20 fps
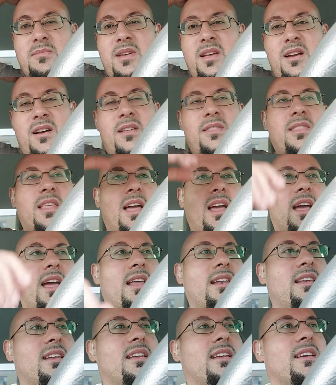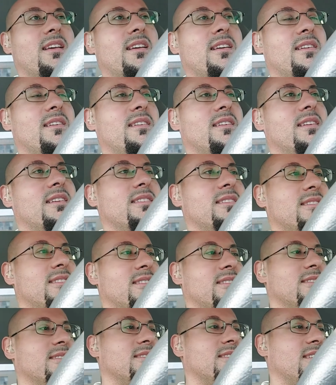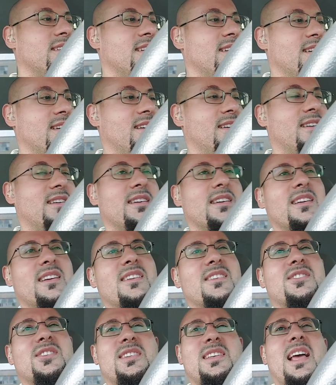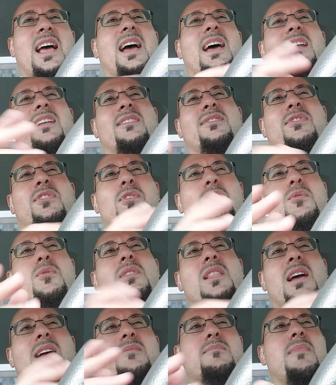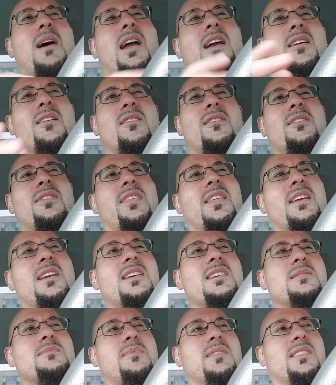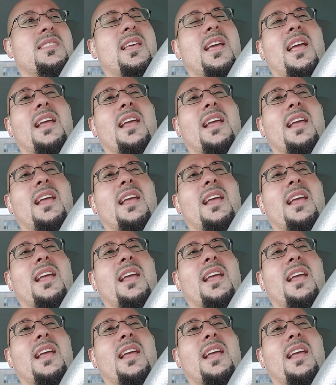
me on the head. And so It just had a few like minor things. The